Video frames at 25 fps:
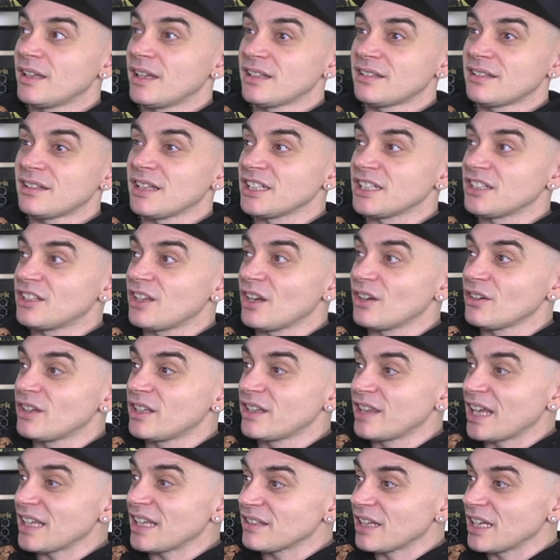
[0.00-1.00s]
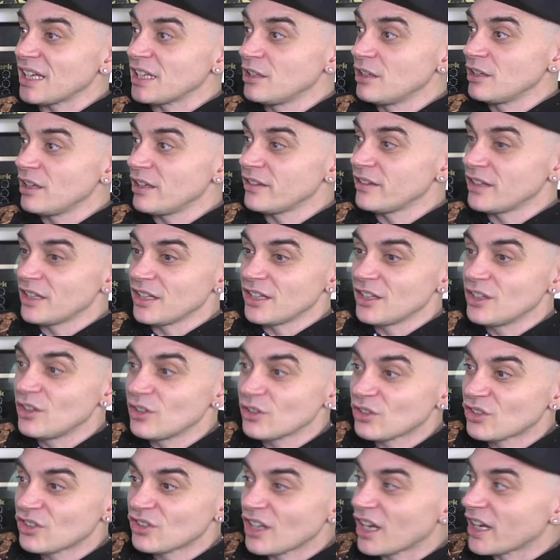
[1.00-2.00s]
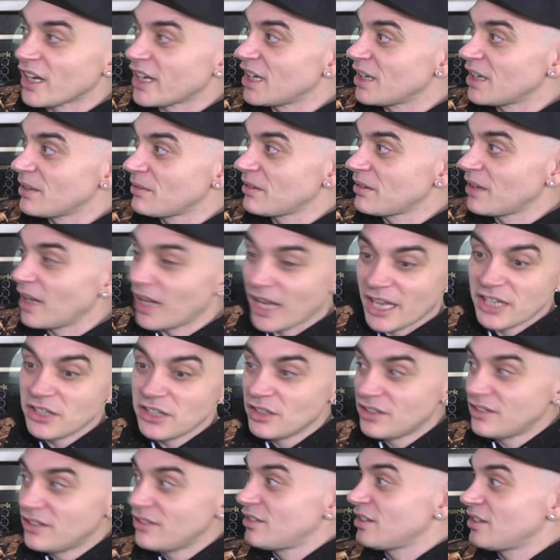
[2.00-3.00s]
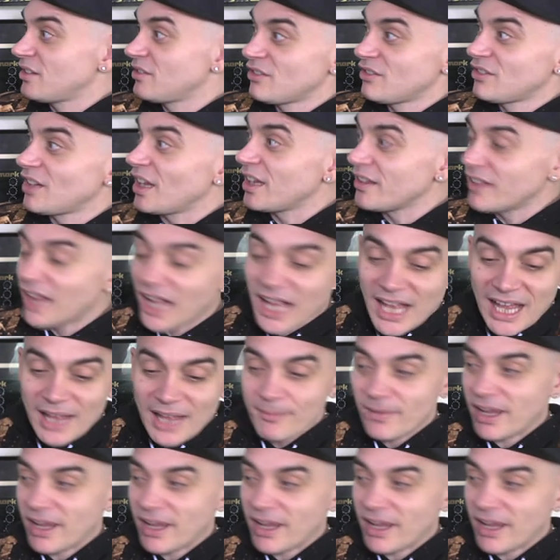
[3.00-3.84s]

that's like go that's like you're stuck in a and you just yeah nah,